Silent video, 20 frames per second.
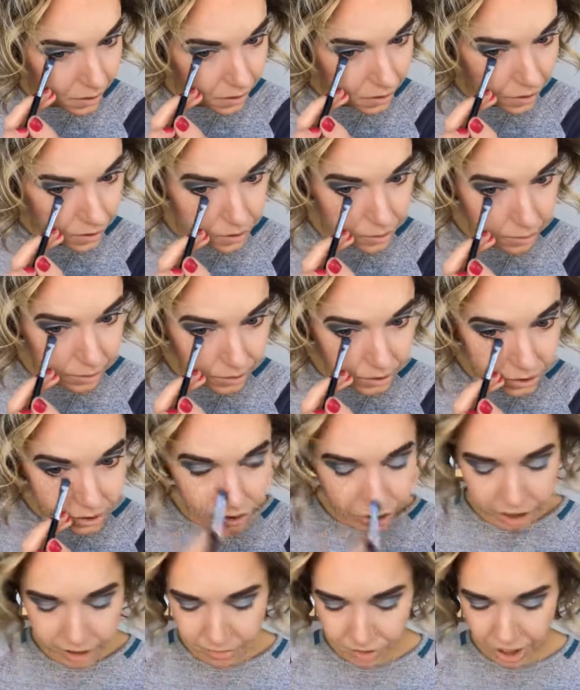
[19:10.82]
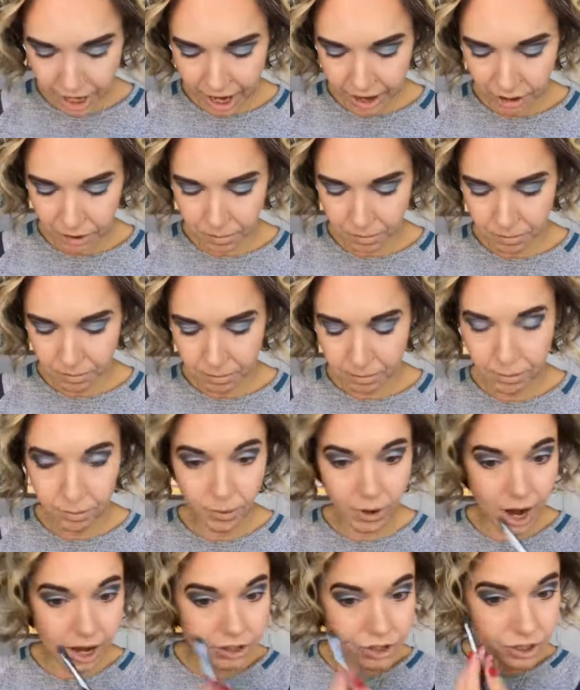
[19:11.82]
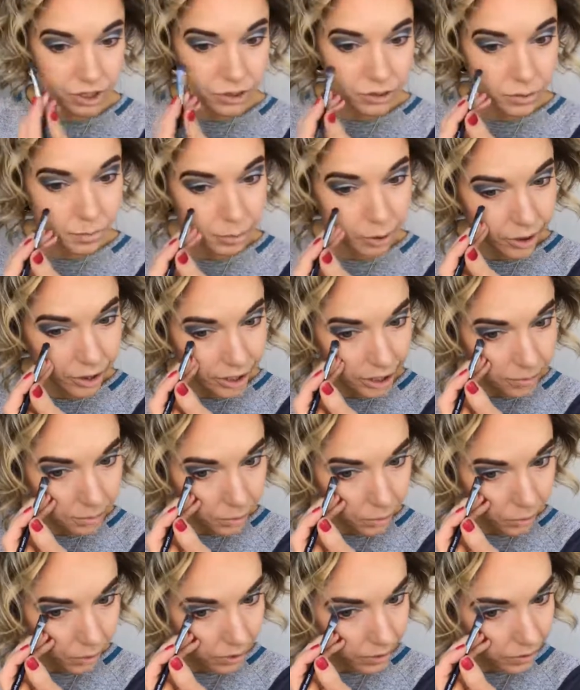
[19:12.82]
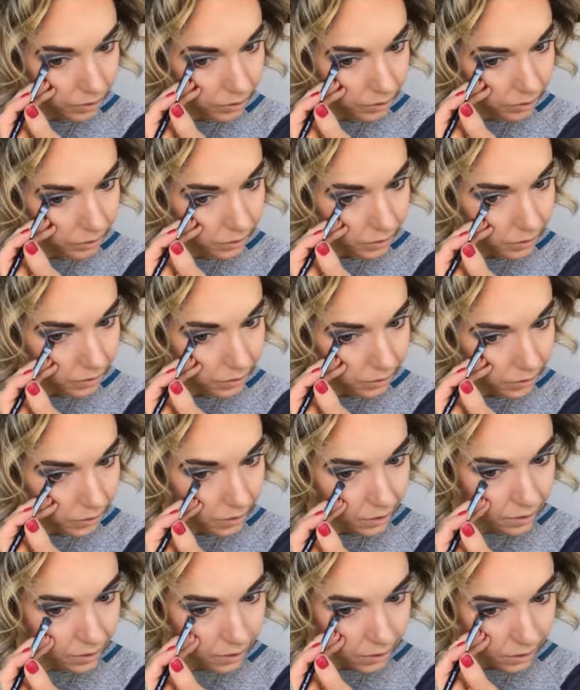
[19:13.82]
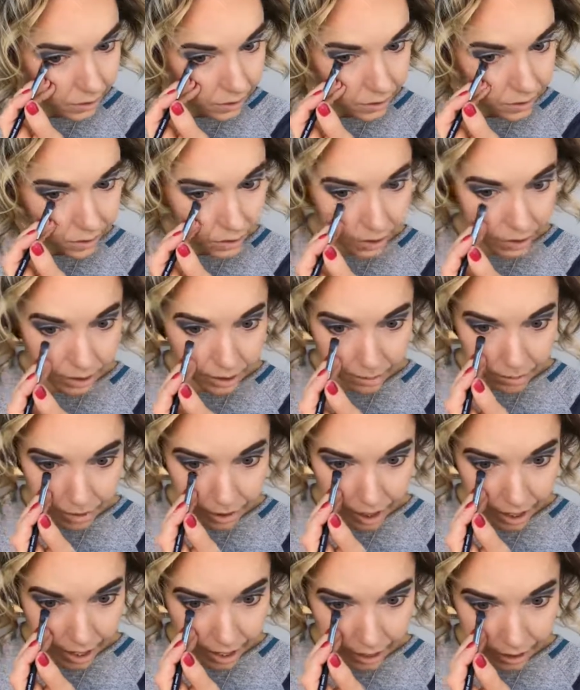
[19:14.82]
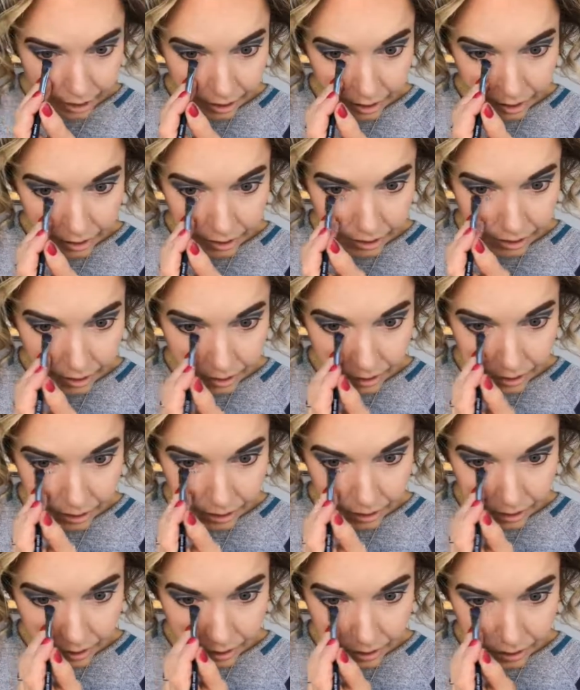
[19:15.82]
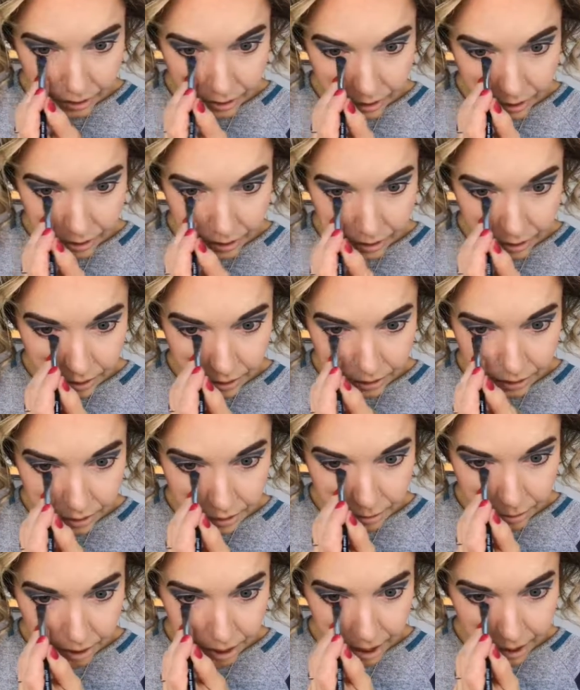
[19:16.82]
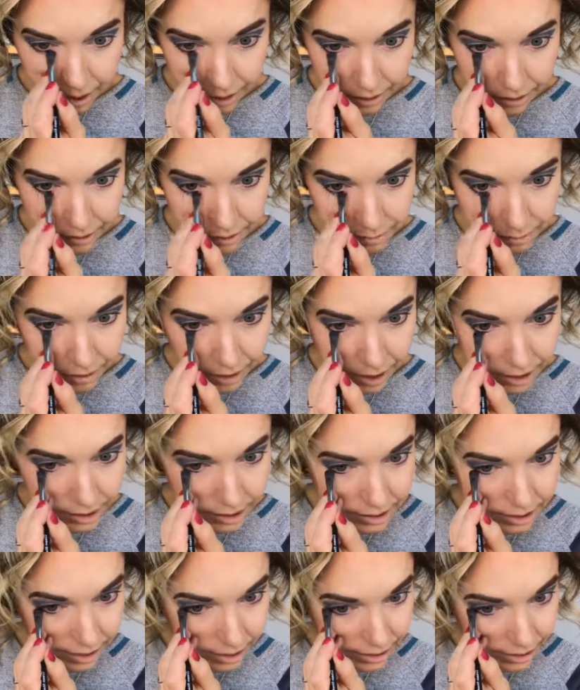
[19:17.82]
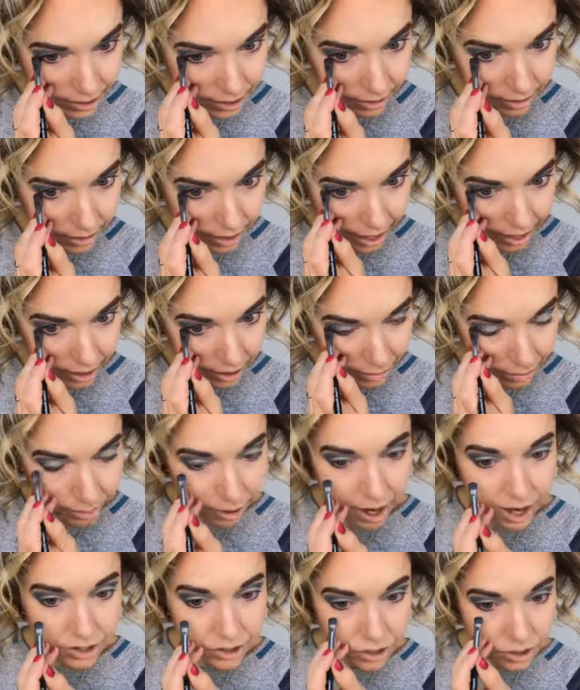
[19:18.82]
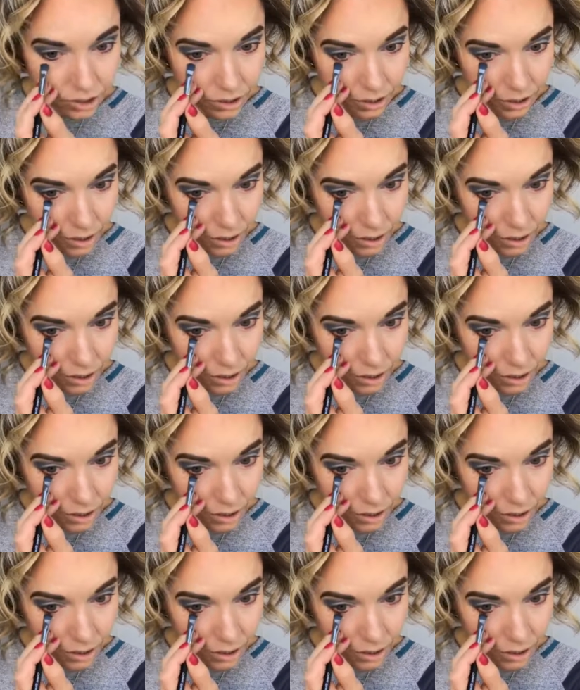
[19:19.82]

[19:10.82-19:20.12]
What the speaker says: This Blurred Cream Shadow brush is pretty important in applying these products because it's a synthetic brush,